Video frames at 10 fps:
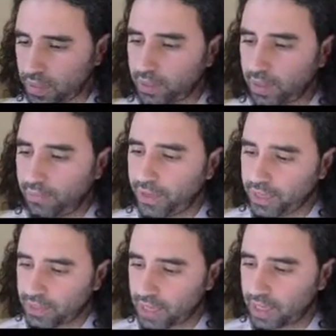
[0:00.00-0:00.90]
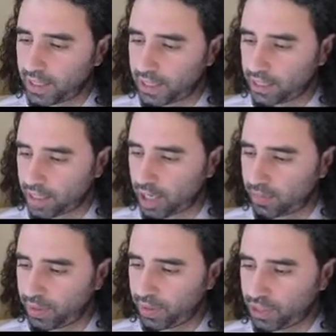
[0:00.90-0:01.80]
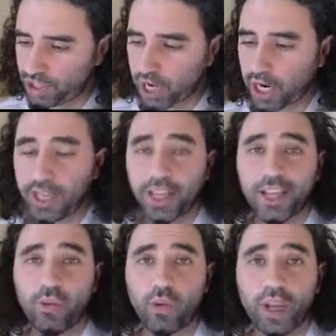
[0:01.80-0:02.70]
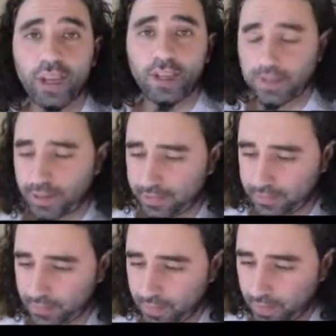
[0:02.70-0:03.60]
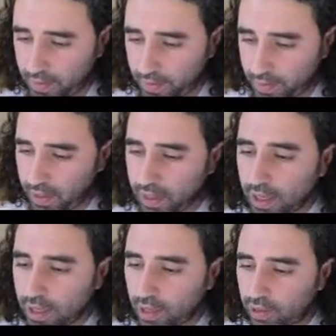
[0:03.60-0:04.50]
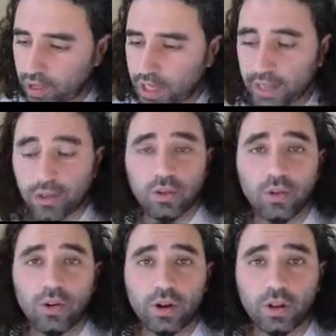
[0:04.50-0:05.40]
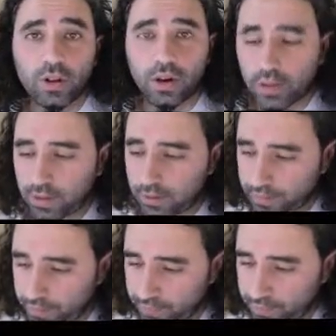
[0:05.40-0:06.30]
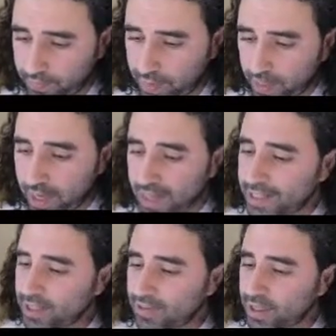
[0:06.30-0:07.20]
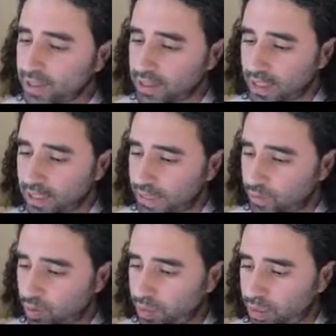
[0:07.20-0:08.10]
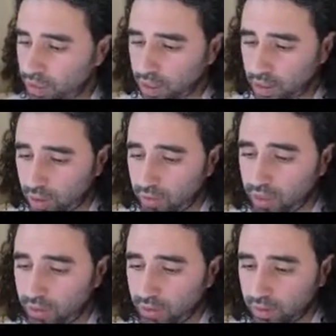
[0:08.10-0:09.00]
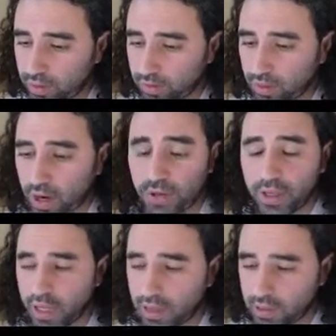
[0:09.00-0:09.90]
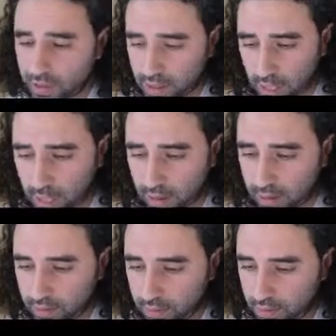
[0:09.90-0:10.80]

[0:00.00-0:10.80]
Some faces that day shall be shining and radiant, looking at their Lord Allah, and some faces that day will be dark, gloomy, frowning, and sad,